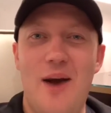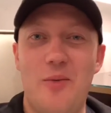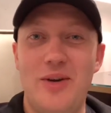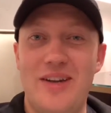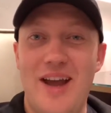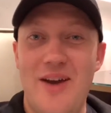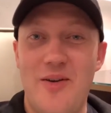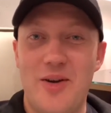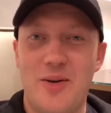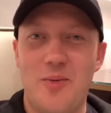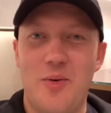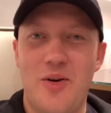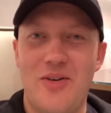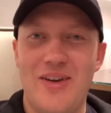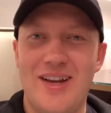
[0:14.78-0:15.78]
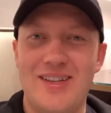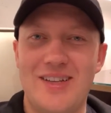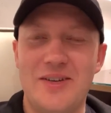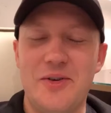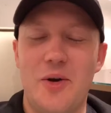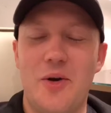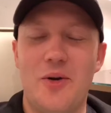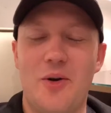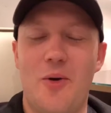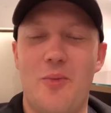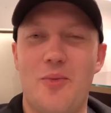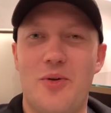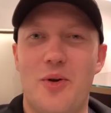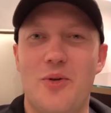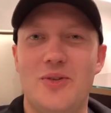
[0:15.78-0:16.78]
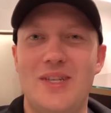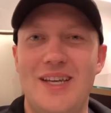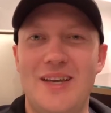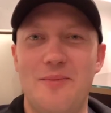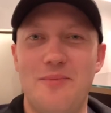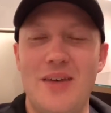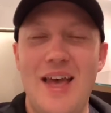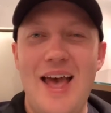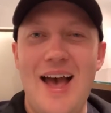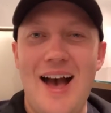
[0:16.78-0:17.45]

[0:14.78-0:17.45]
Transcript: with Eric Warrior and the GoPro team.